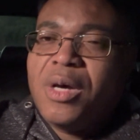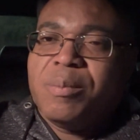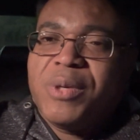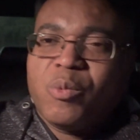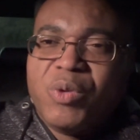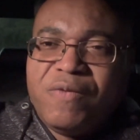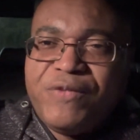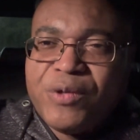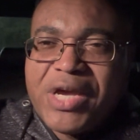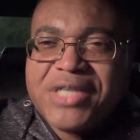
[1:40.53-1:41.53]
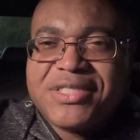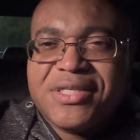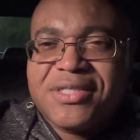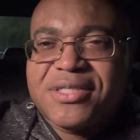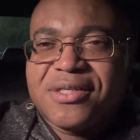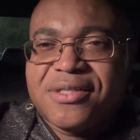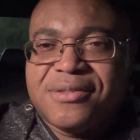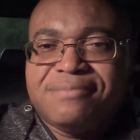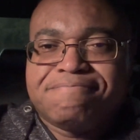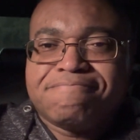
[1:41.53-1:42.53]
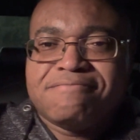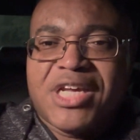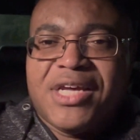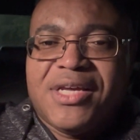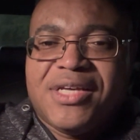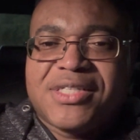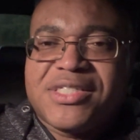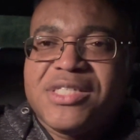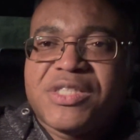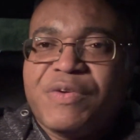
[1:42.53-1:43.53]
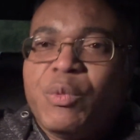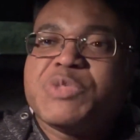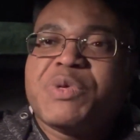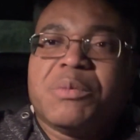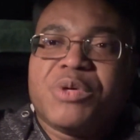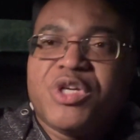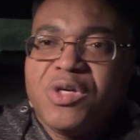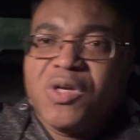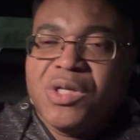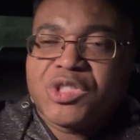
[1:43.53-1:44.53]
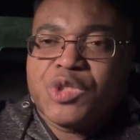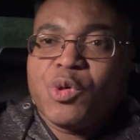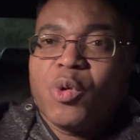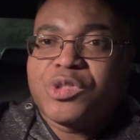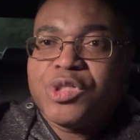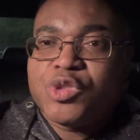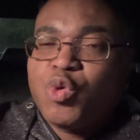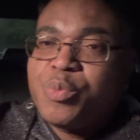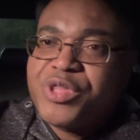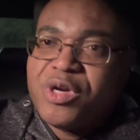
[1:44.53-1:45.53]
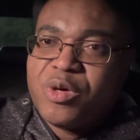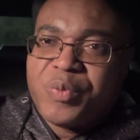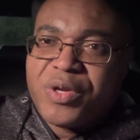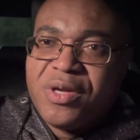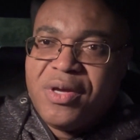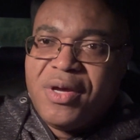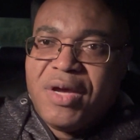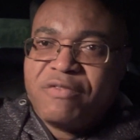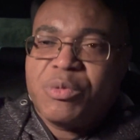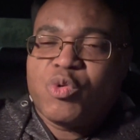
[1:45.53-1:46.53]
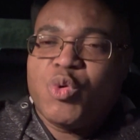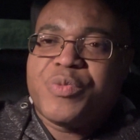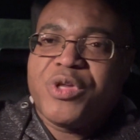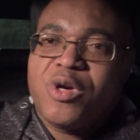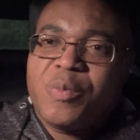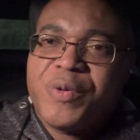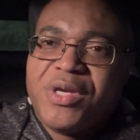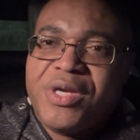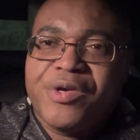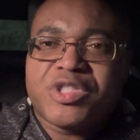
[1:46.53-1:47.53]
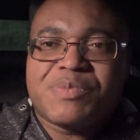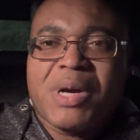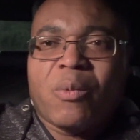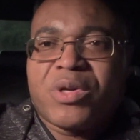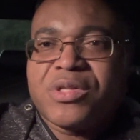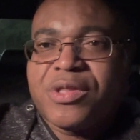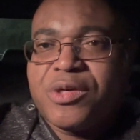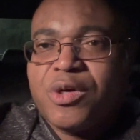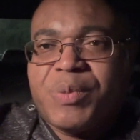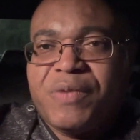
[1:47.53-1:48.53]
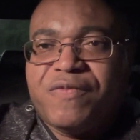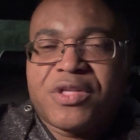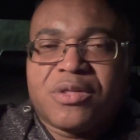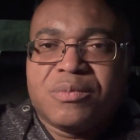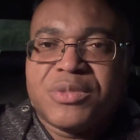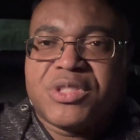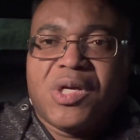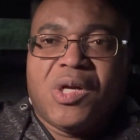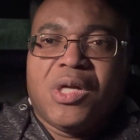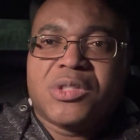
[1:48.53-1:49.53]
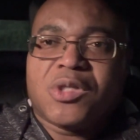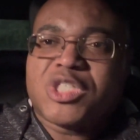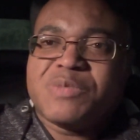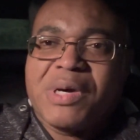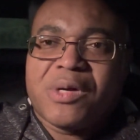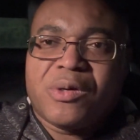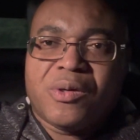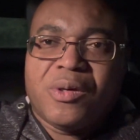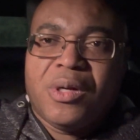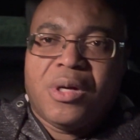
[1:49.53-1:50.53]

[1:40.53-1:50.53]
But Renfield has this sense that he wants to become good. So he's going to this group therapy. And from the group therapy, he hears about one of the therapy victims, talks about her